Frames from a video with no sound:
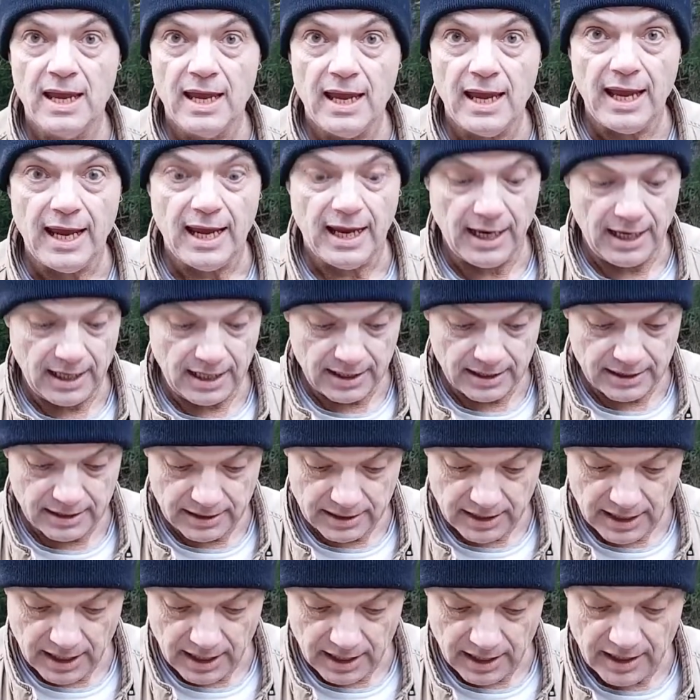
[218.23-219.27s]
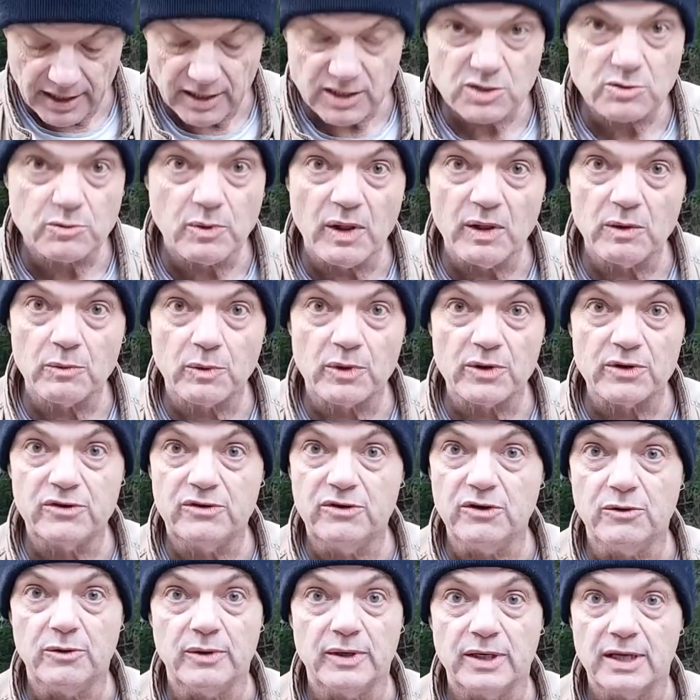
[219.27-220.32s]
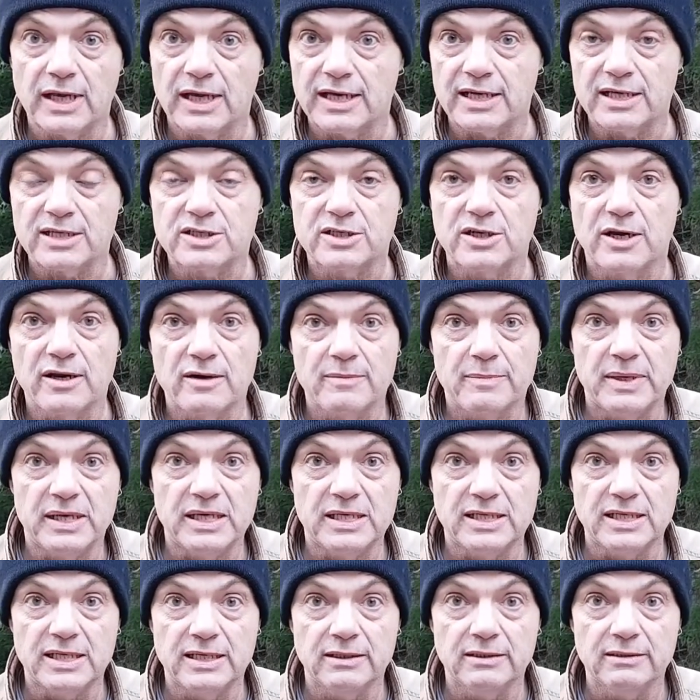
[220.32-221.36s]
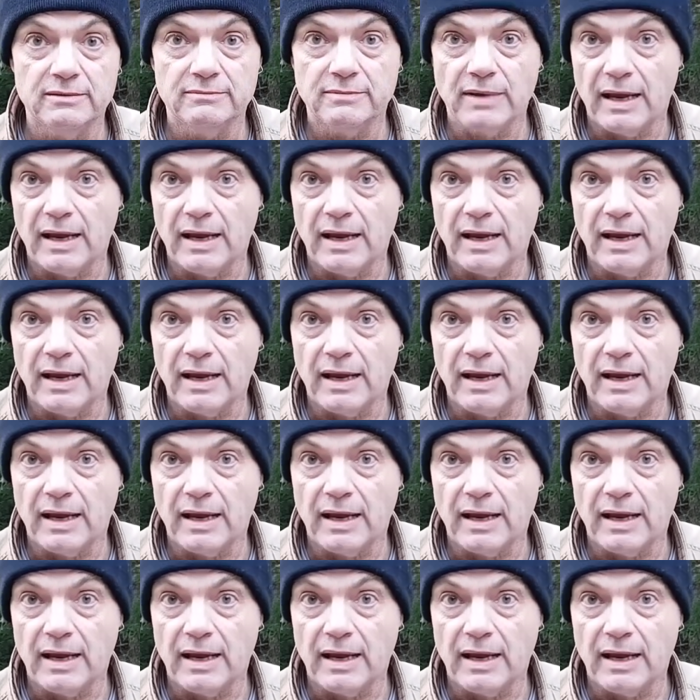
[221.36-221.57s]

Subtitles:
And it's well worth doing. Like, it's not a big deal.